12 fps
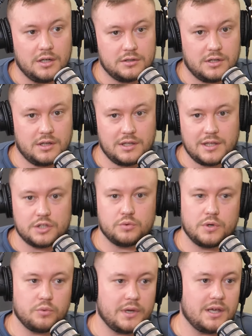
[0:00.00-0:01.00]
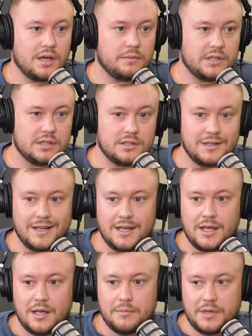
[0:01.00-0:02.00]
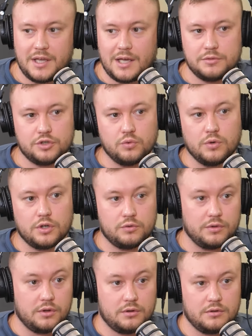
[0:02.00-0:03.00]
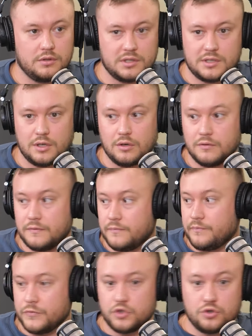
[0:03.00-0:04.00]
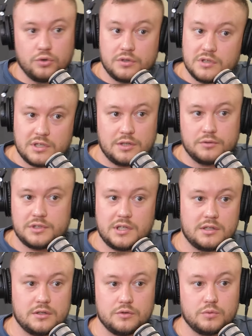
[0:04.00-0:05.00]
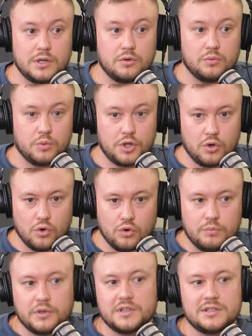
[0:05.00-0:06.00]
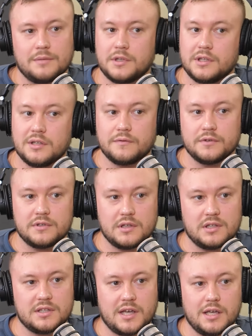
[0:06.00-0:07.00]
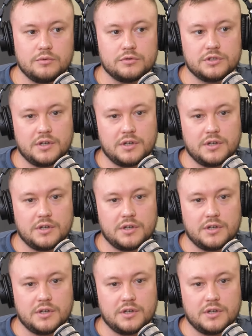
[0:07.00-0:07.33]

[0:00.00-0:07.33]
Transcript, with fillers: So mm. I think that's where we come in, and being able to work with yourself, Jordan's skill sets as well. We all bring something different to the table.